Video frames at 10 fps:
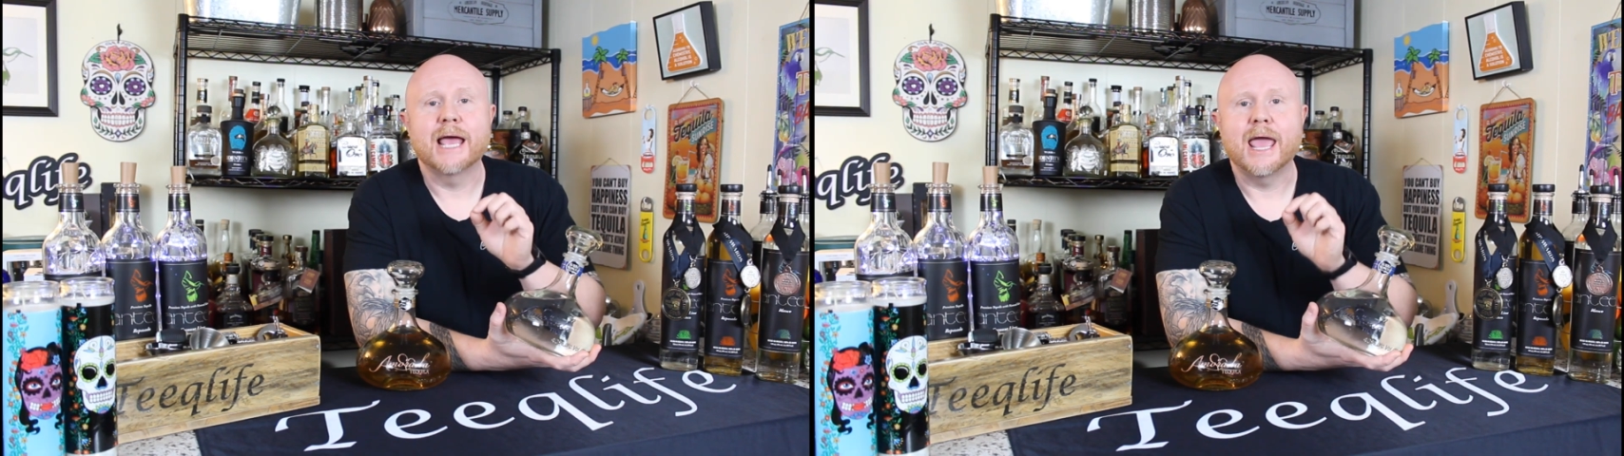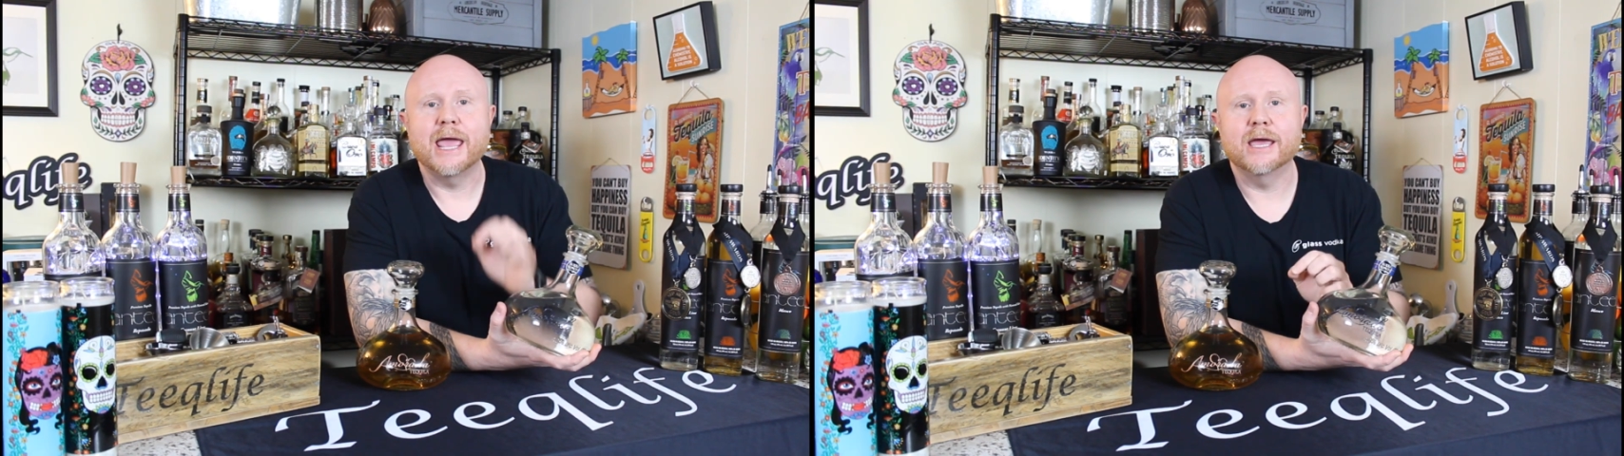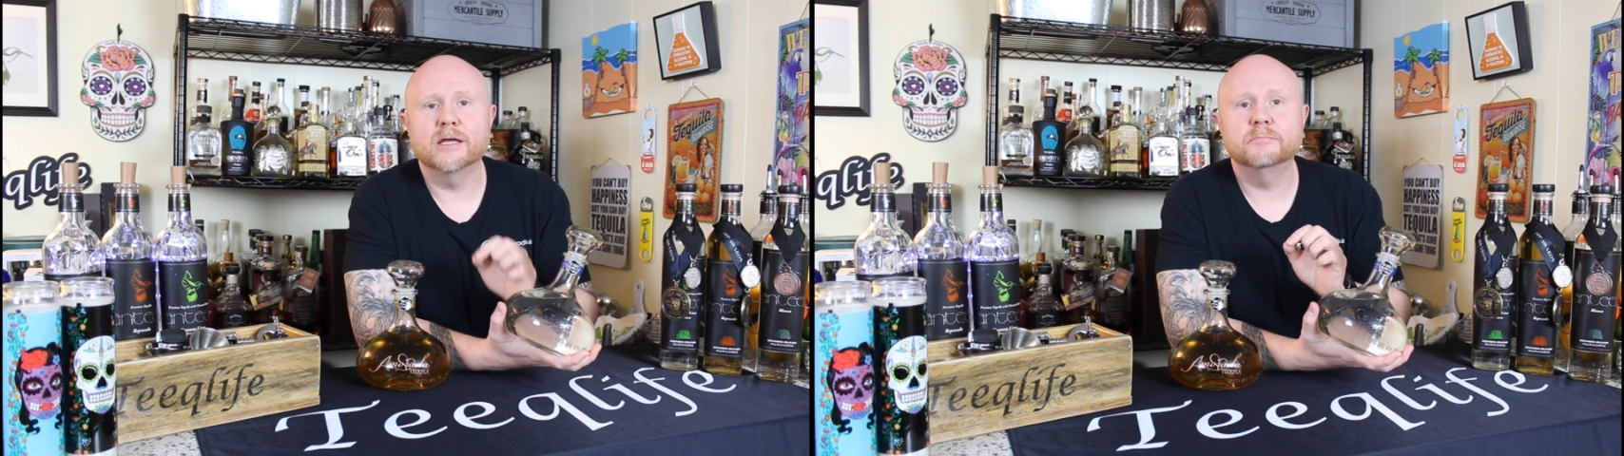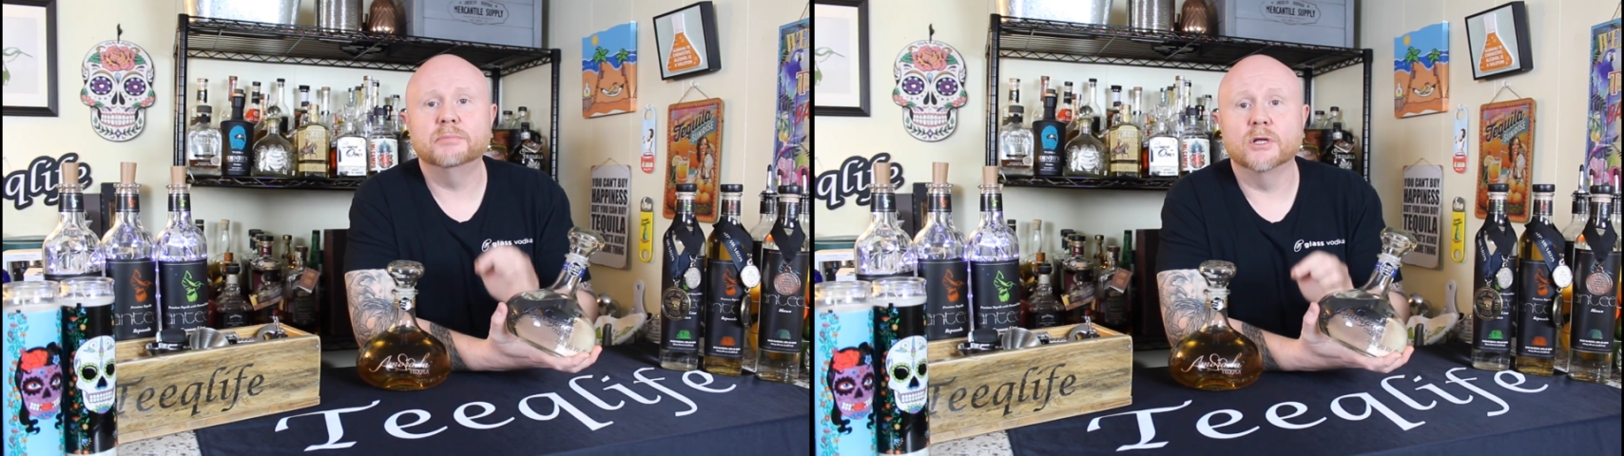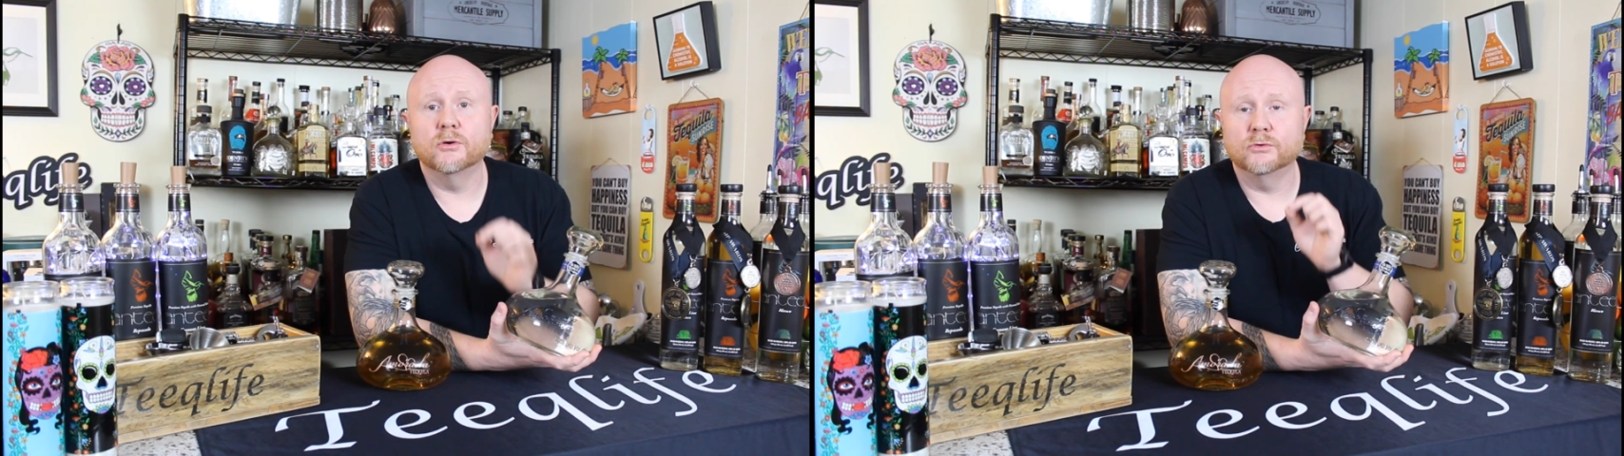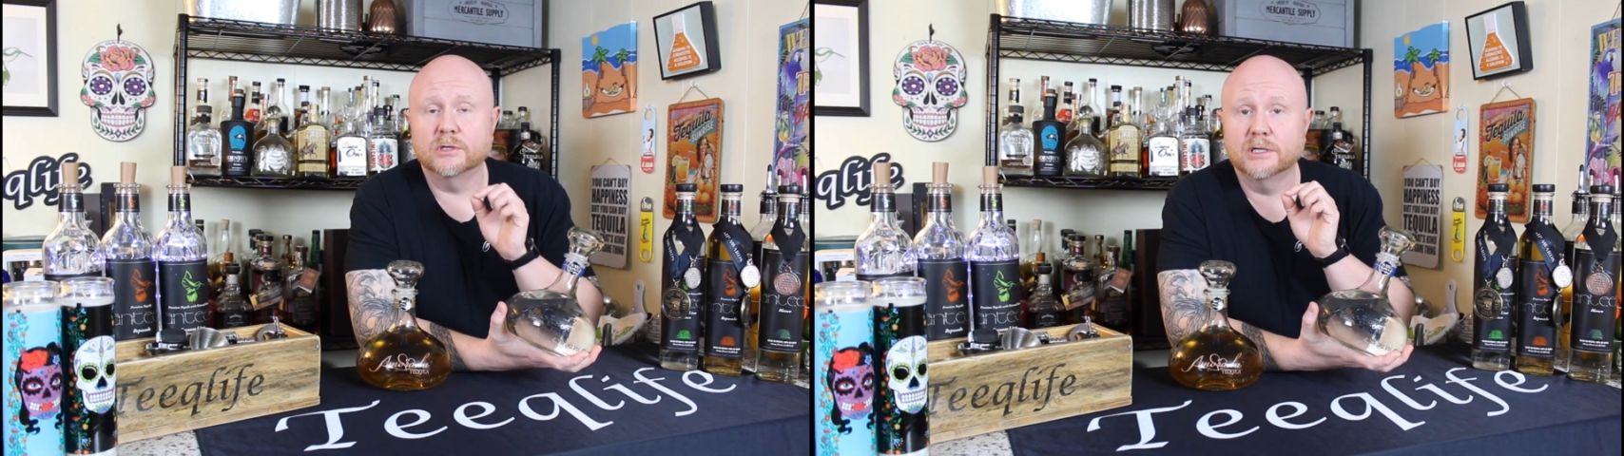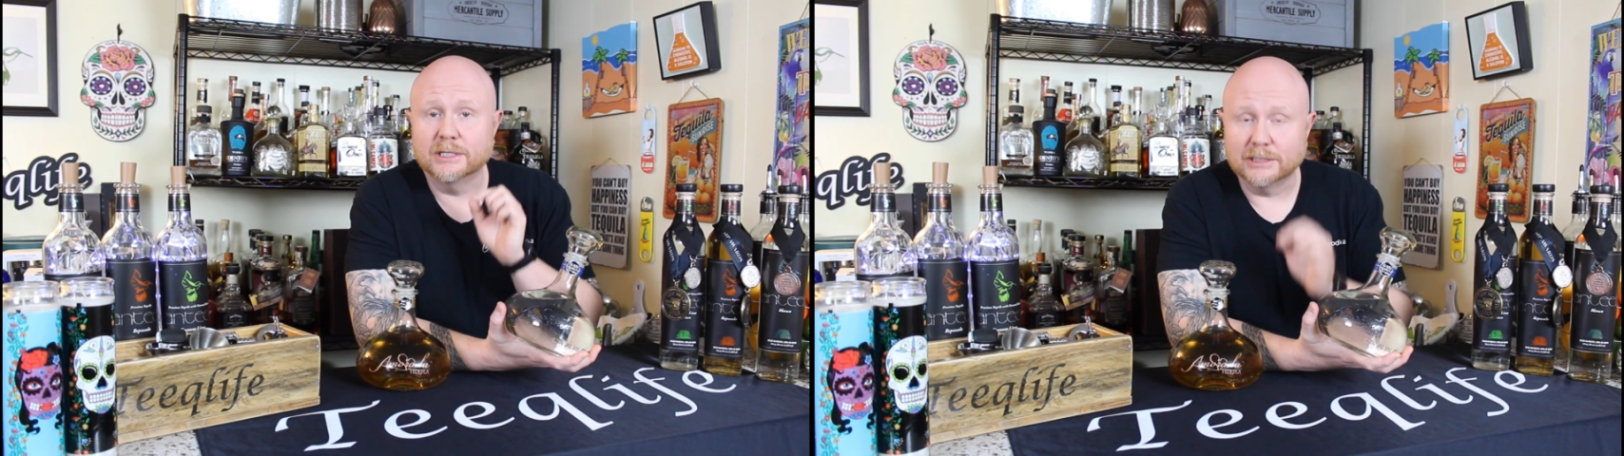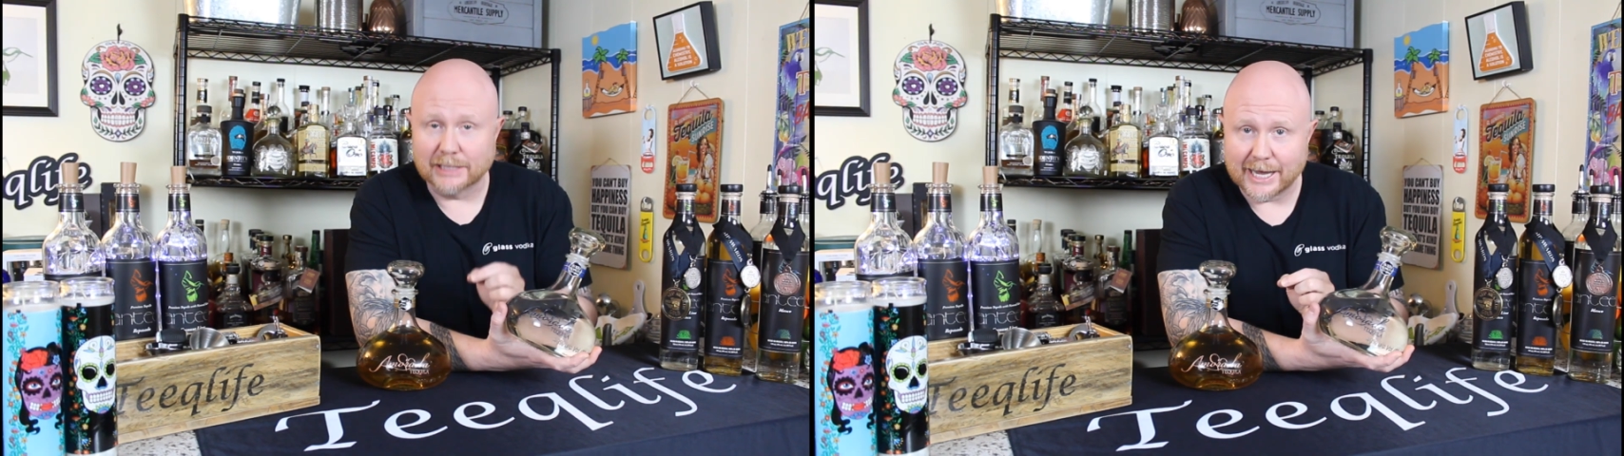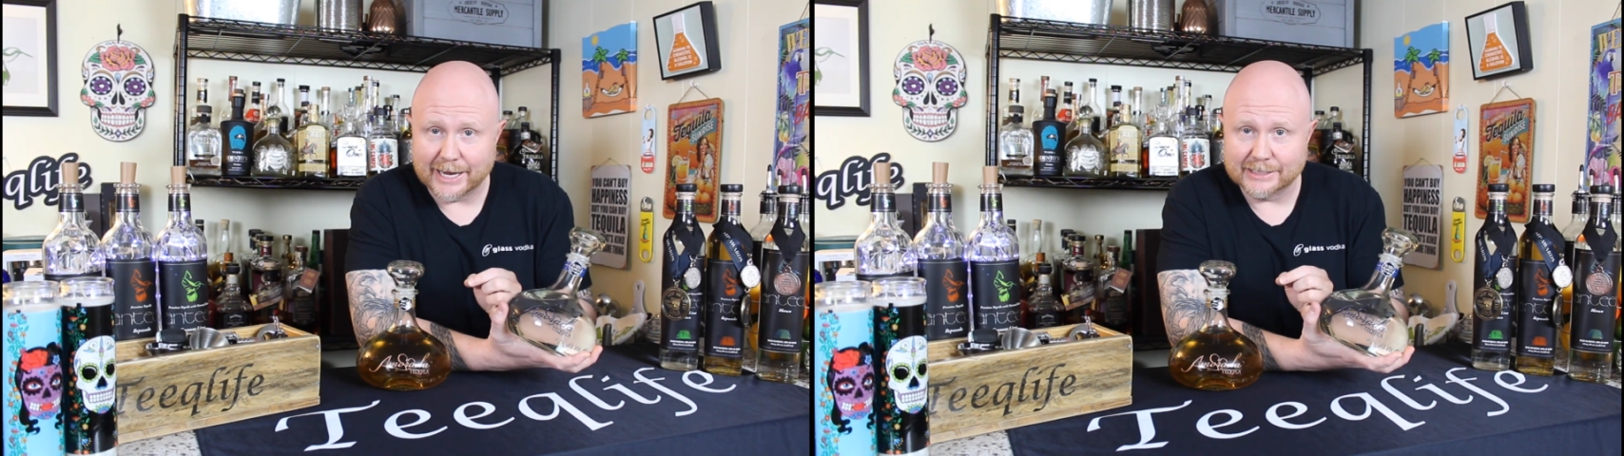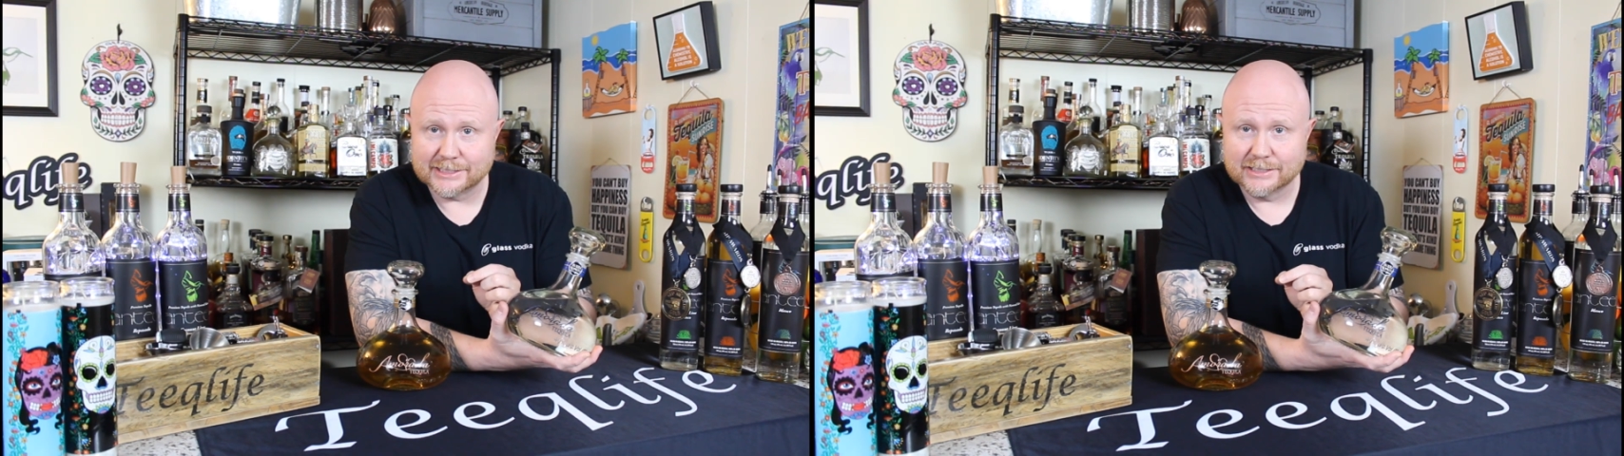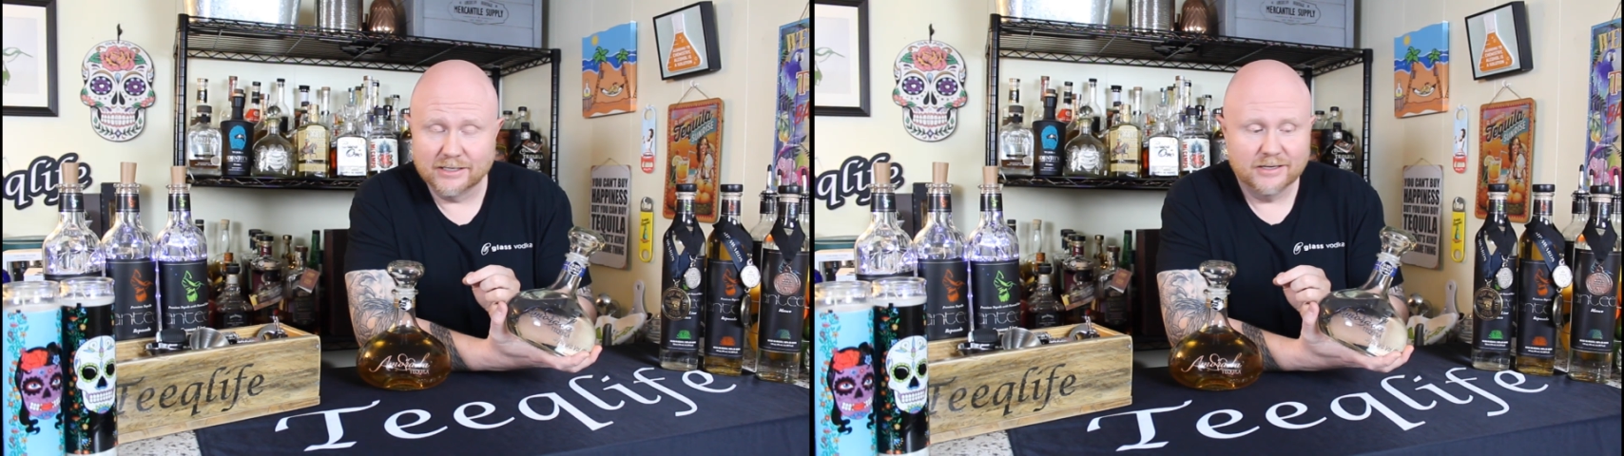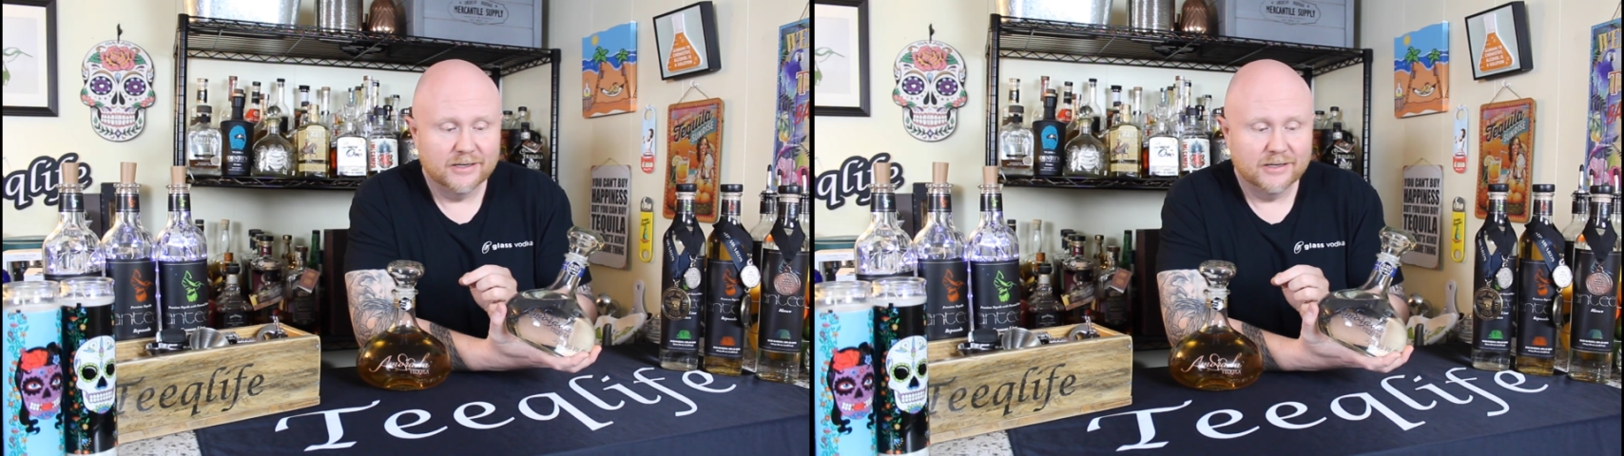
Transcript: hand-blown glass.